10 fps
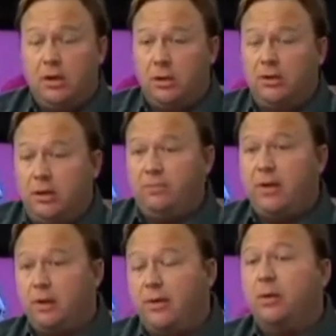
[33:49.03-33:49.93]
including the
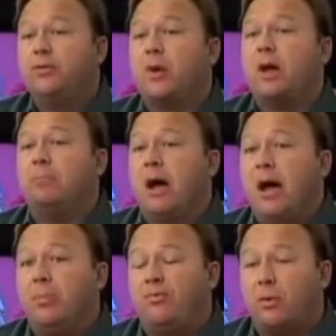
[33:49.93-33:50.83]
inventor of the neutron
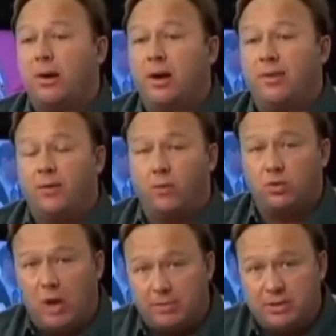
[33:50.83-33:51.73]
bomb, the former head of Air
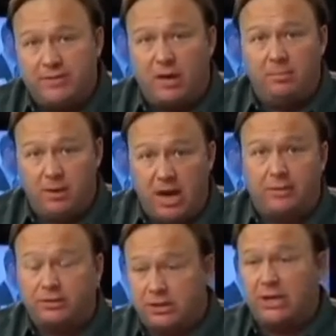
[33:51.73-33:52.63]
Force Weapons Development, and
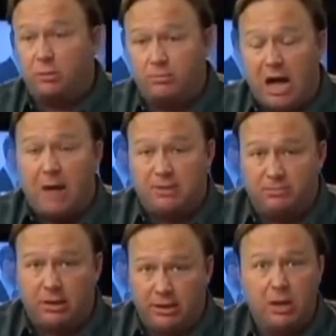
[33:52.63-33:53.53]
others saying there were bombs
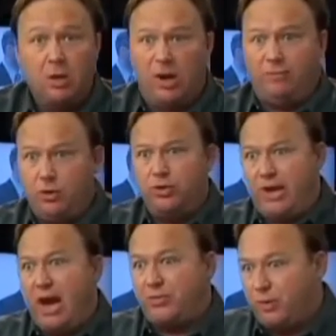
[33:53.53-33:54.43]
in the building. We have
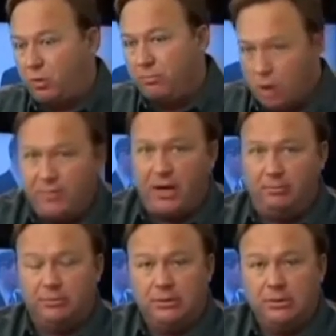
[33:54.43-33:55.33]
newscasts where they're removing
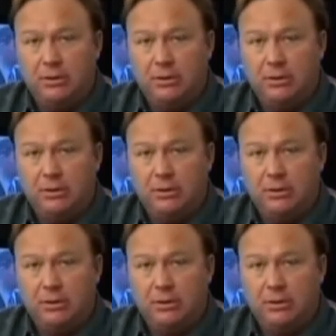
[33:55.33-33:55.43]
them